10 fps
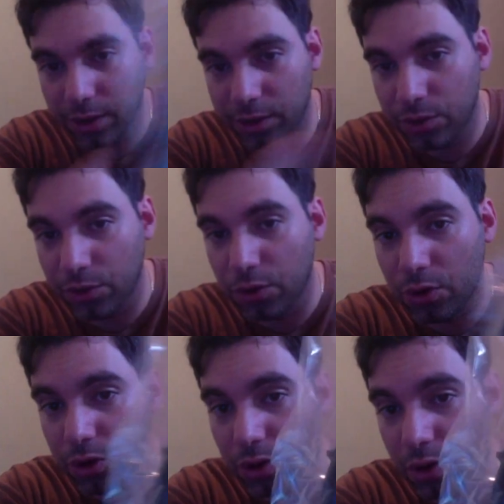well to connect it to
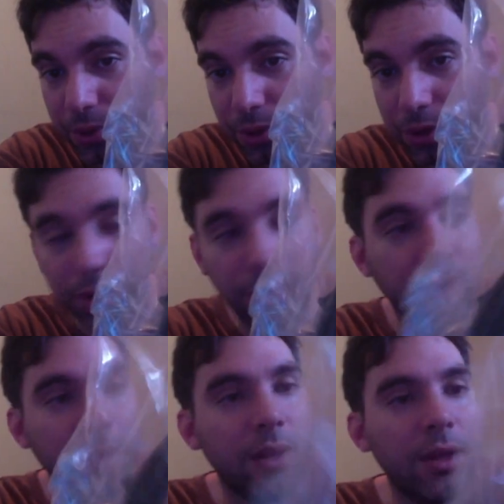your
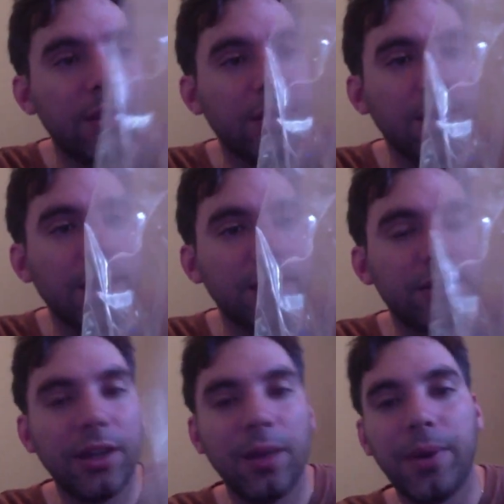computer. The
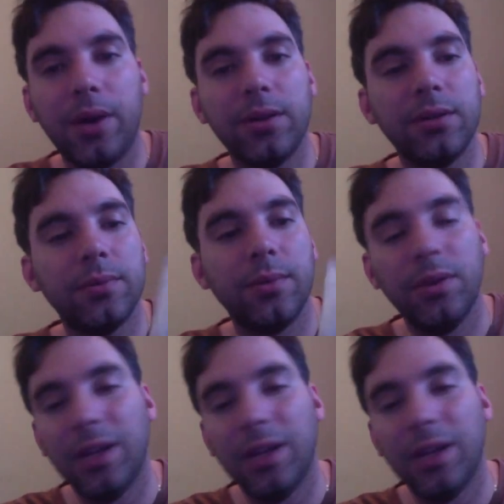nice thing about it,